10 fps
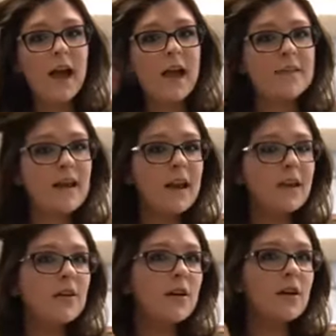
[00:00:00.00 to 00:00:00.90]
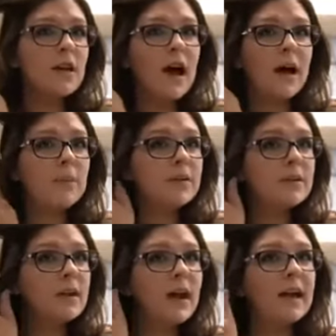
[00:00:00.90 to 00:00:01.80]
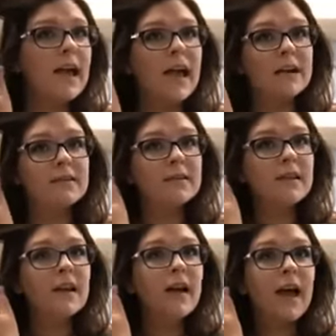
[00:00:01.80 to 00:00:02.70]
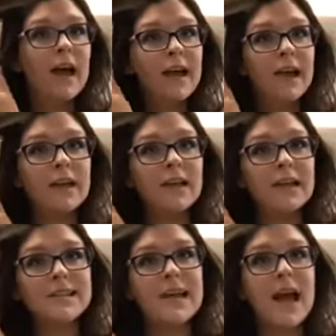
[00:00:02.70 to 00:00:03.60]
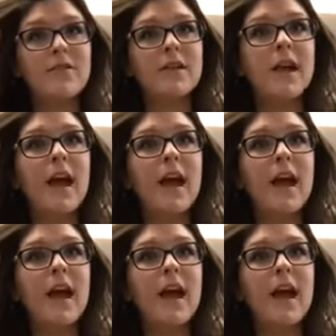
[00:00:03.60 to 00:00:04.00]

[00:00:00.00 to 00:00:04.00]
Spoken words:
and then I curl up again, and I click down.